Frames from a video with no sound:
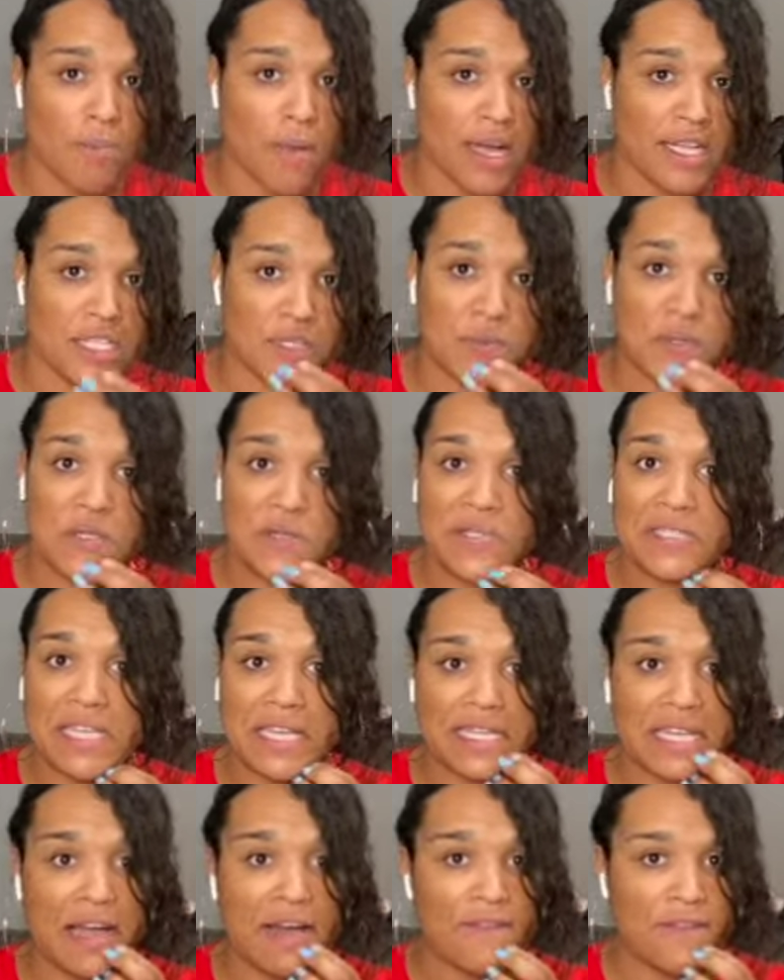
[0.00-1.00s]
months when you
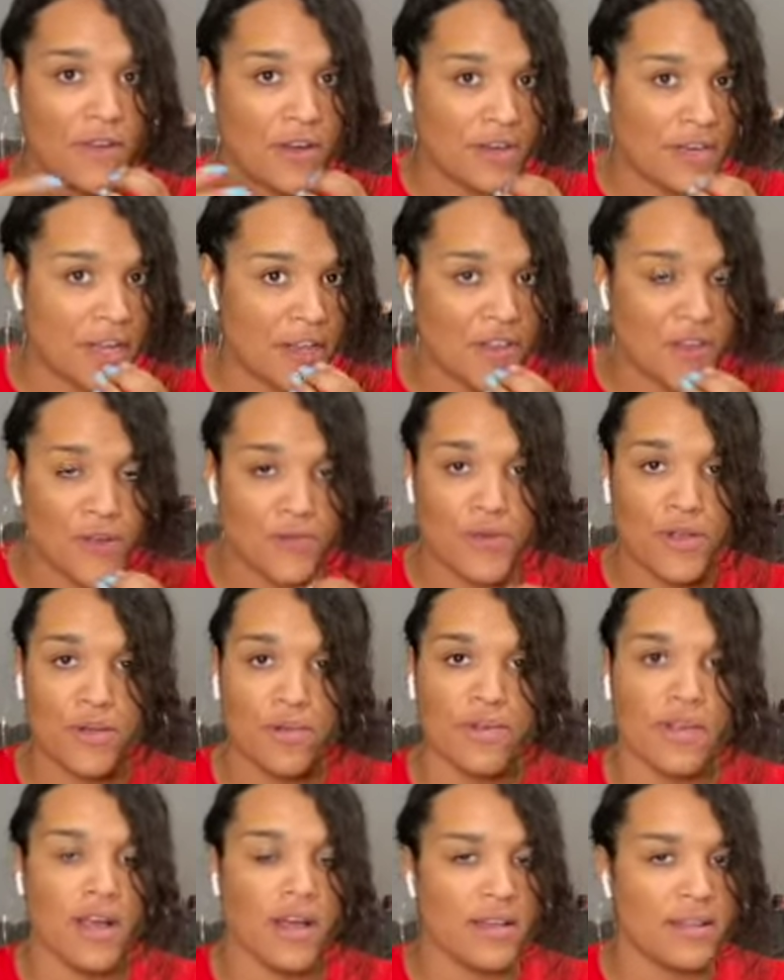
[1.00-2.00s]
sit down for another
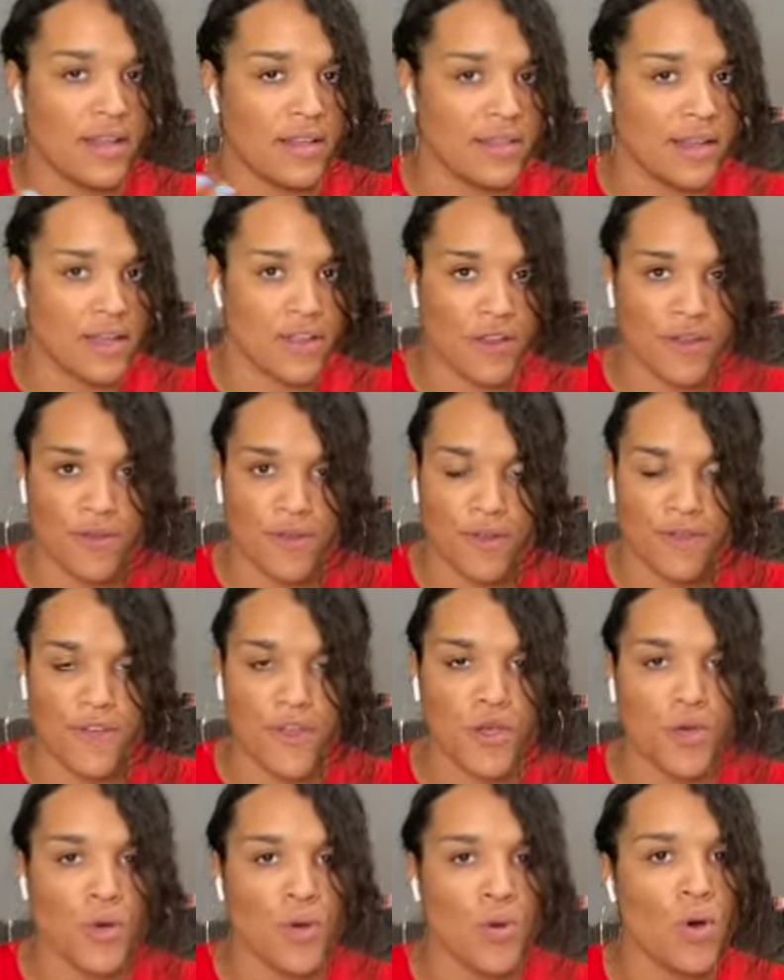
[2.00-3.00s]

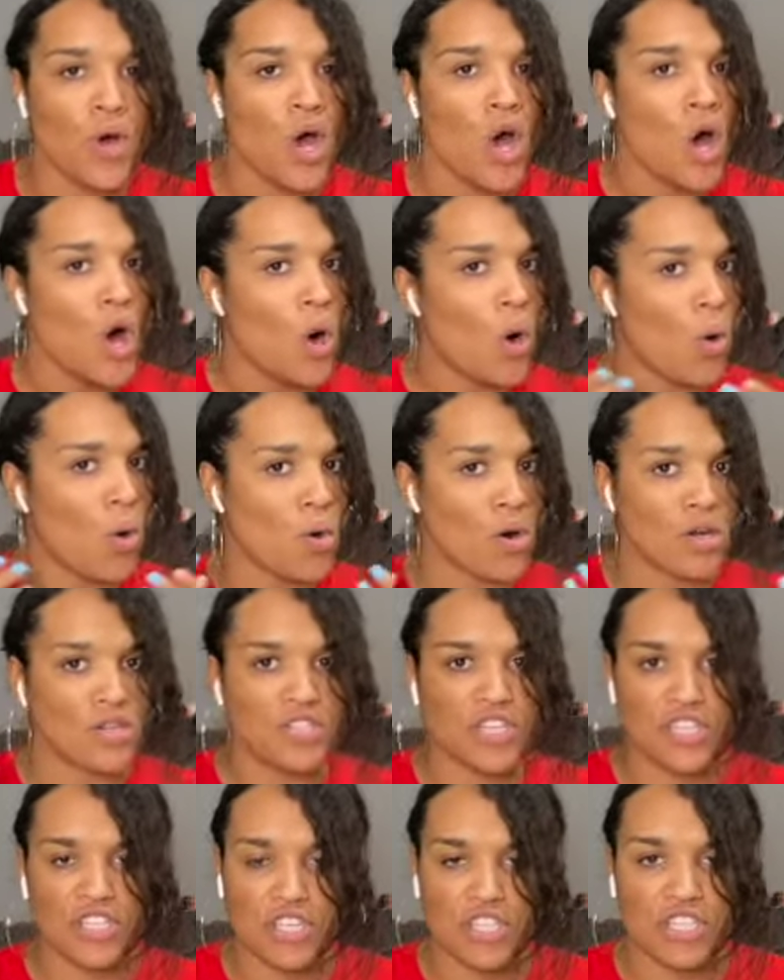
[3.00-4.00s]
review or
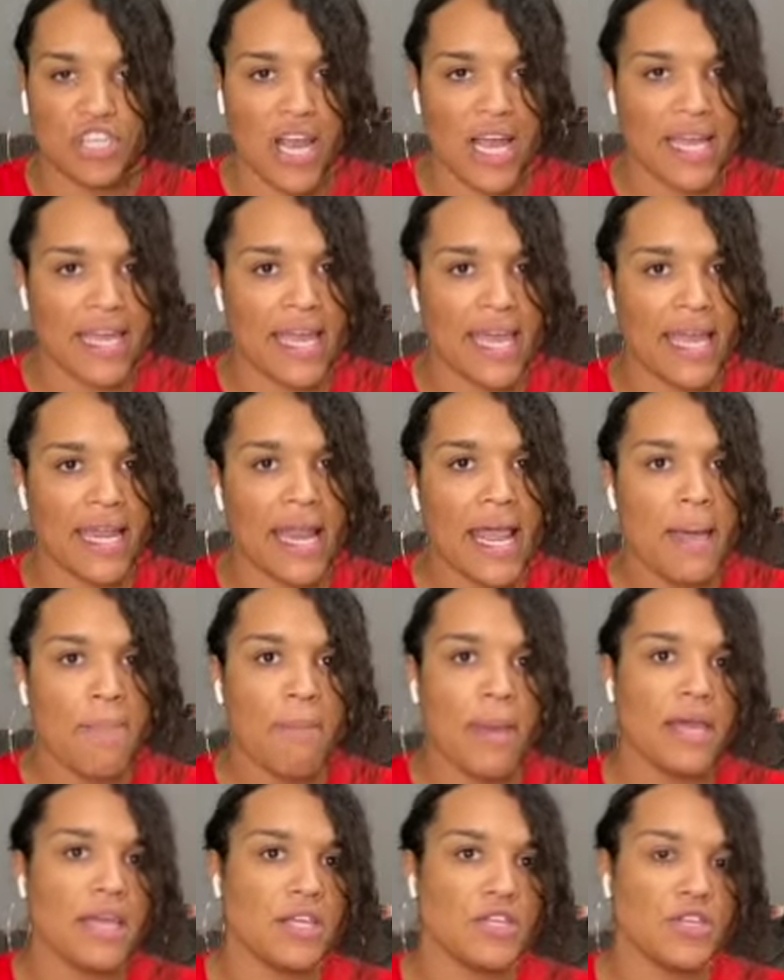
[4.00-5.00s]
just a check-in,
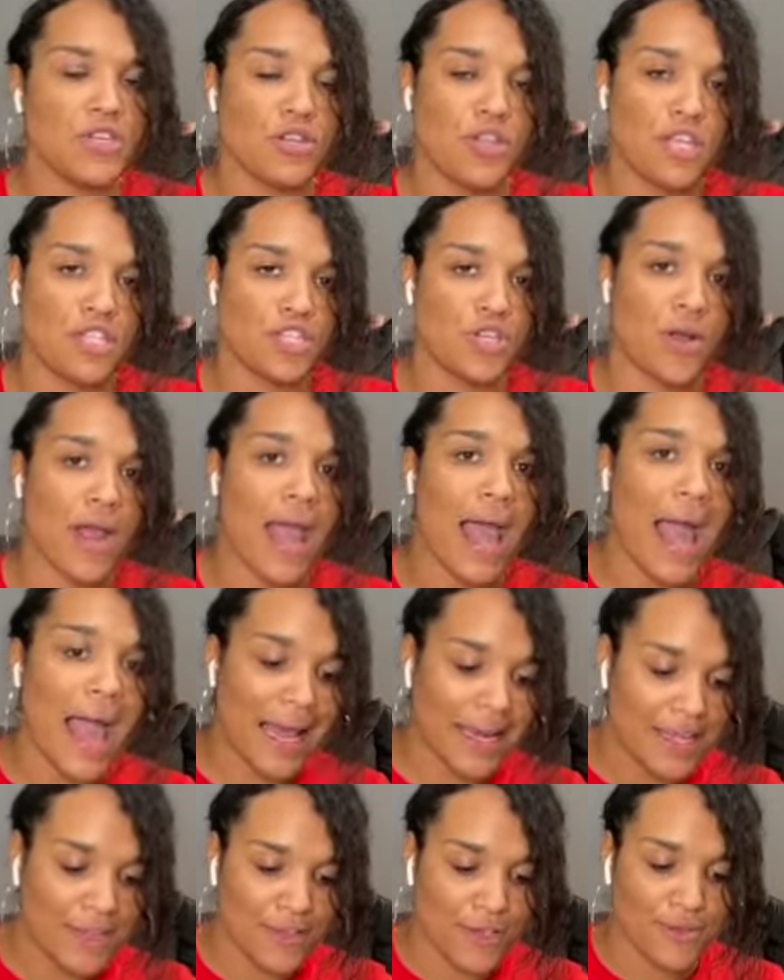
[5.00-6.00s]
making sure that you're
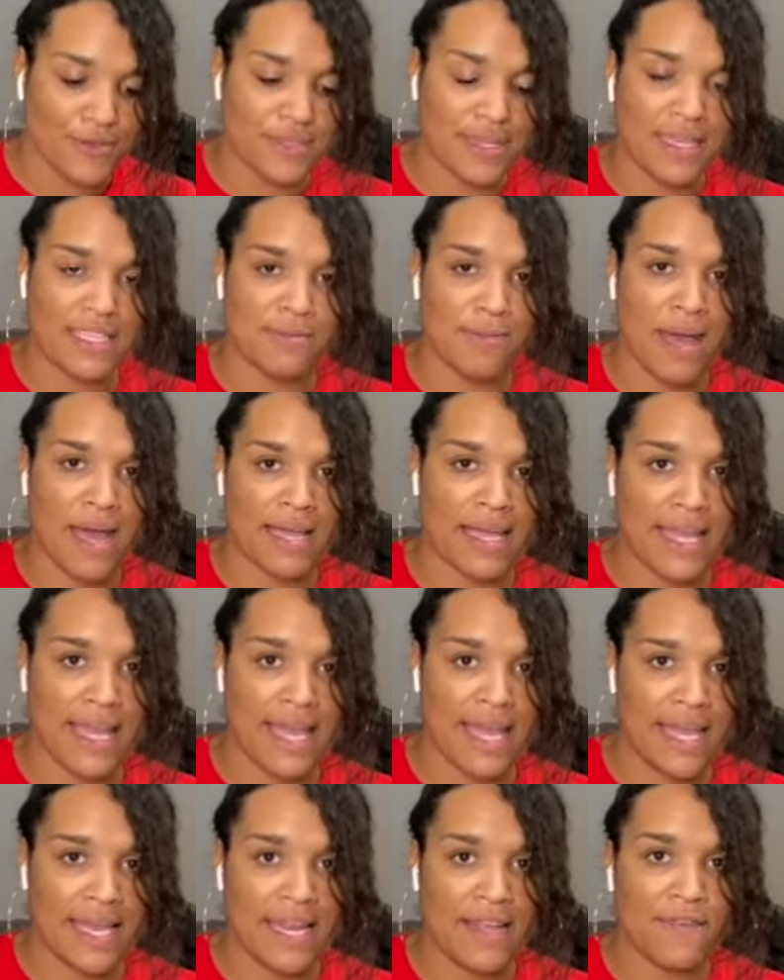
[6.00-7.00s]
adding those things back
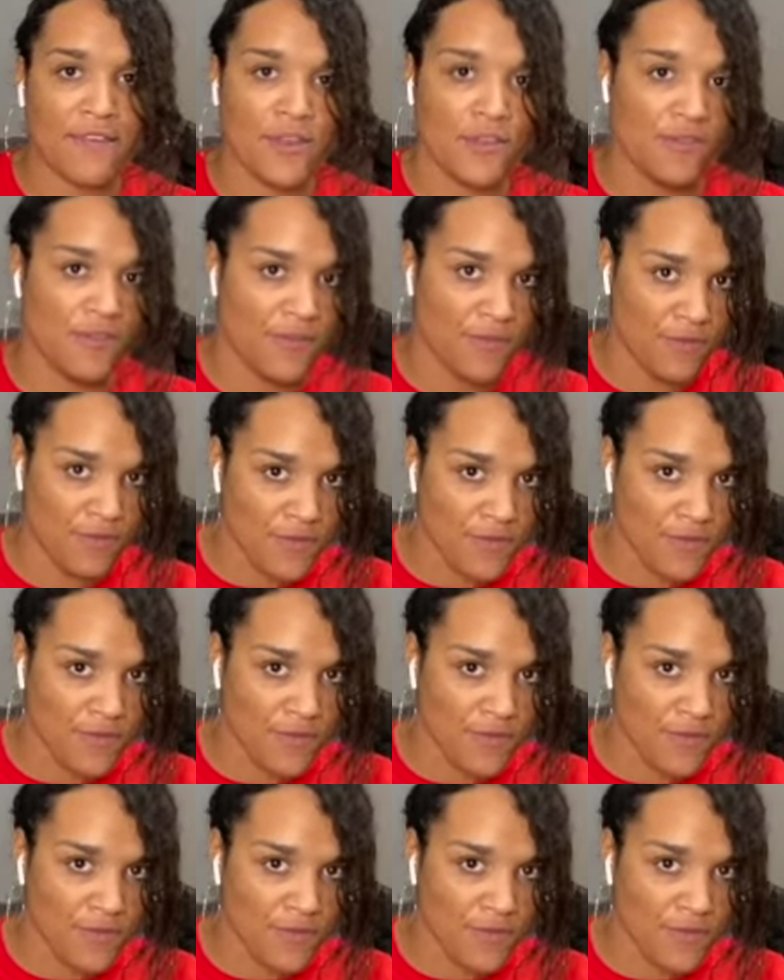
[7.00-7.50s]
in if you